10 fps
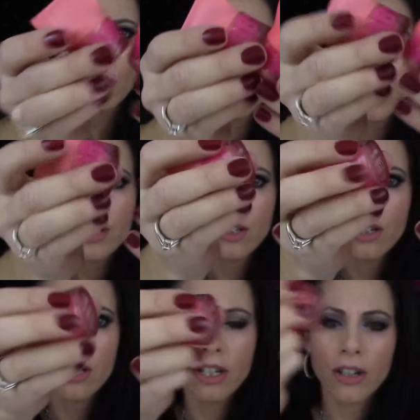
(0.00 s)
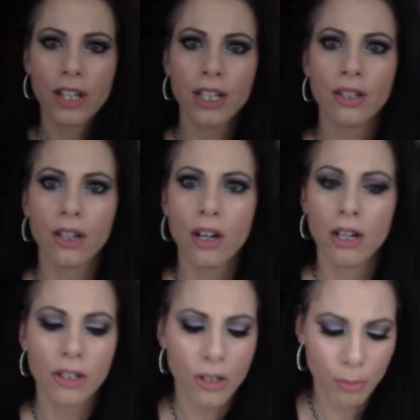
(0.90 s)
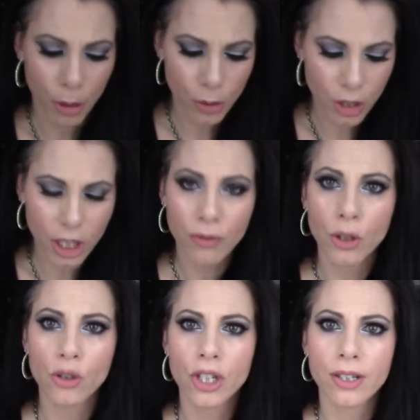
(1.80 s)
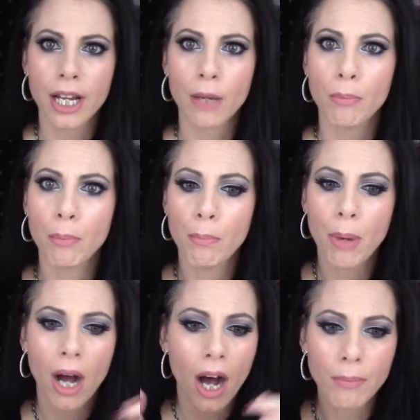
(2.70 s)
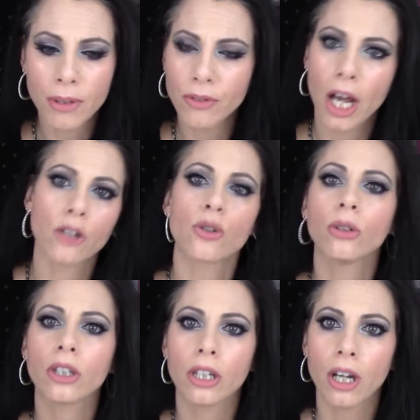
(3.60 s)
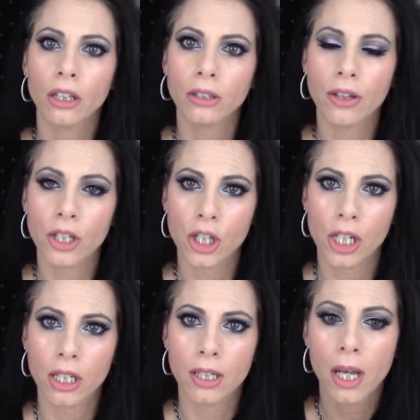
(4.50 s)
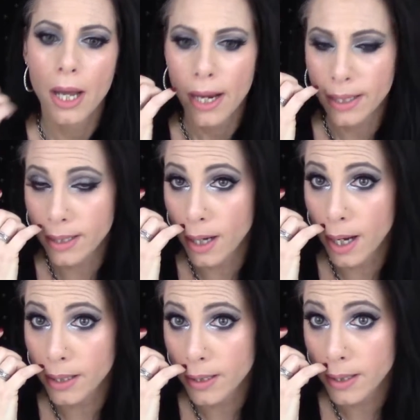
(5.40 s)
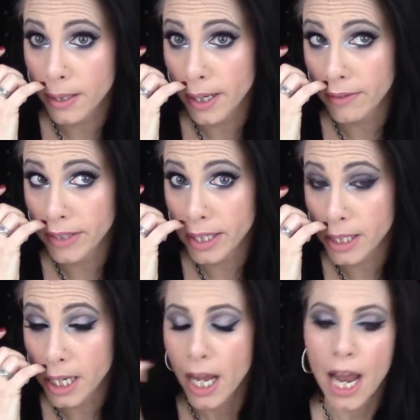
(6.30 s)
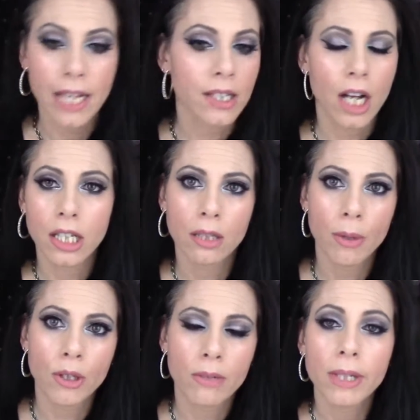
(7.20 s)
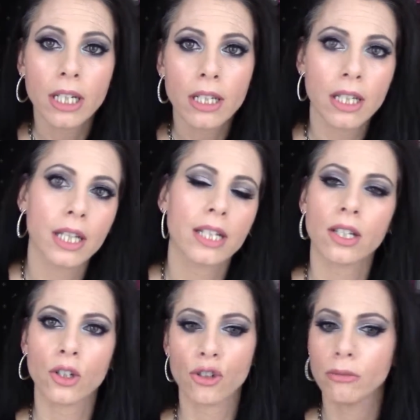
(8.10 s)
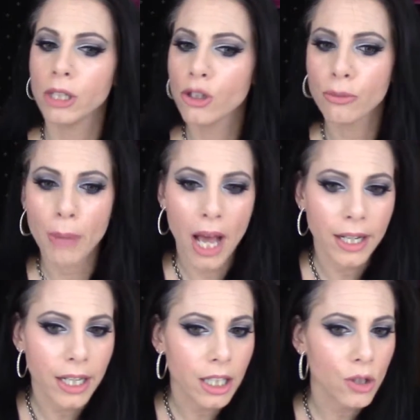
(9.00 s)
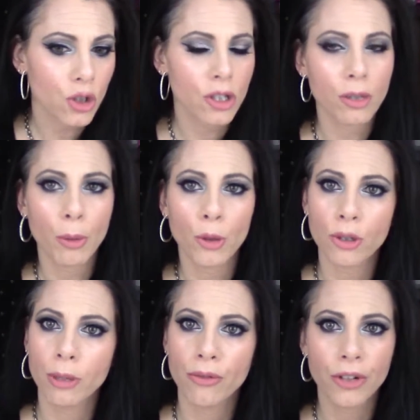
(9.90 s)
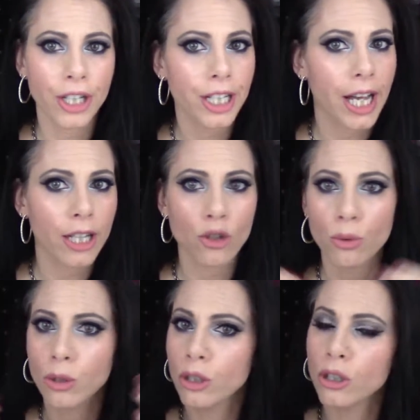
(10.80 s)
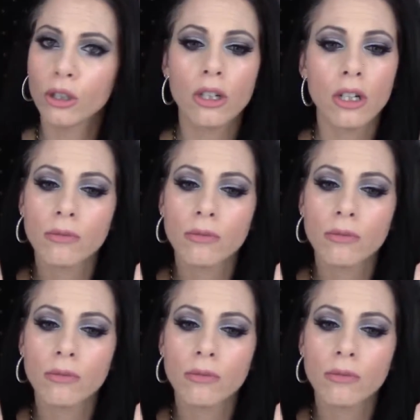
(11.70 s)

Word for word: what these are, are these are supposed to give you just a pop of natural looking color on the cheeks. It's not, sorry I have an itch, it's not supposed to be anything that's extremely dramatic. It's just supposed to be a very natural